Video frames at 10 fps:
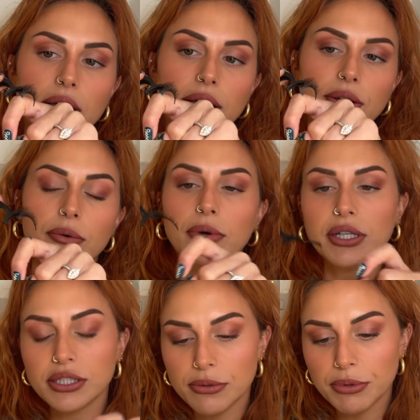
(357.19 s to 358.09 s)
I don't want
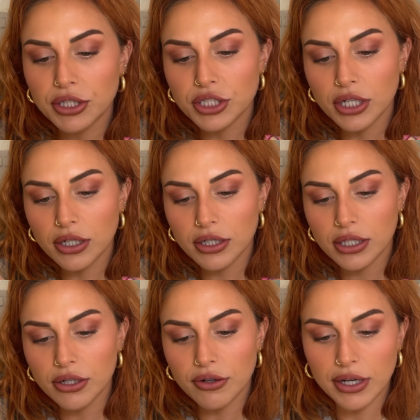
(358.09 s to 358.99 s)
it to be
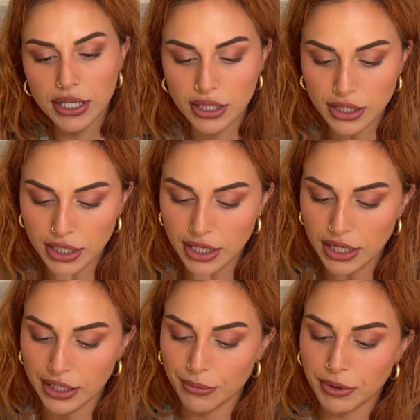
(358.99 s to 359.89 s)
chunky or anything,
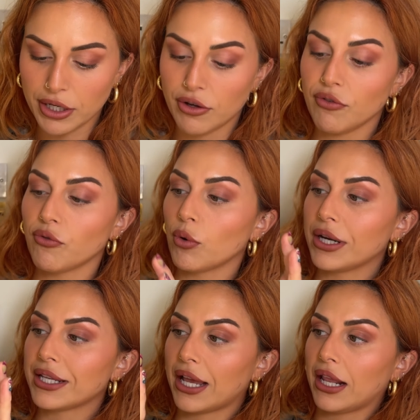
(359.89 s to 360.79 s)
and I'm gonna
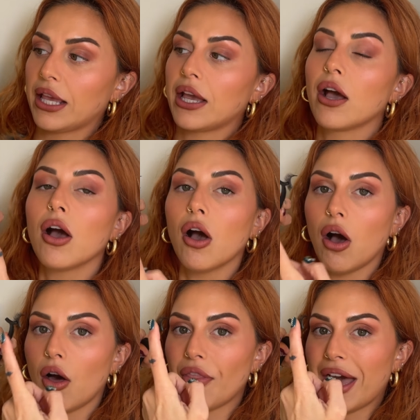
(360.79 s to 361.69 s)
avoid getting it
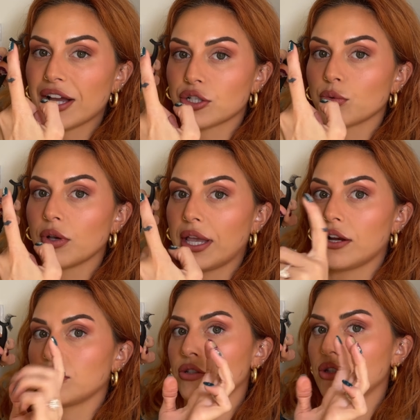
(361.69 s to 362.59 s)
on the actual hairs,